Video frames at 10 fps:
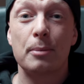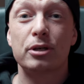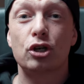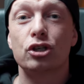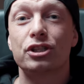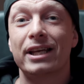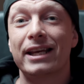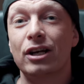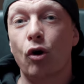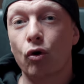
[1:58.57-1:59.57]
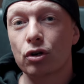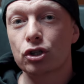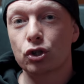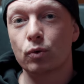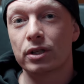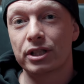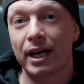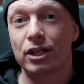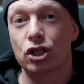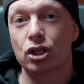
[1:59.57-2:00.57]
because in order to
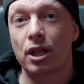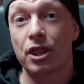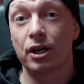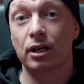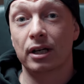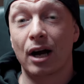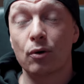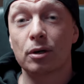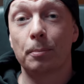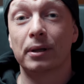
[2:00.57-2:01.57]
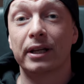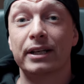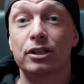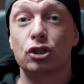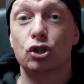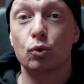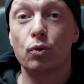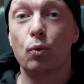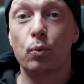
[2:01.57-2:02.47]
attach the counterplate to the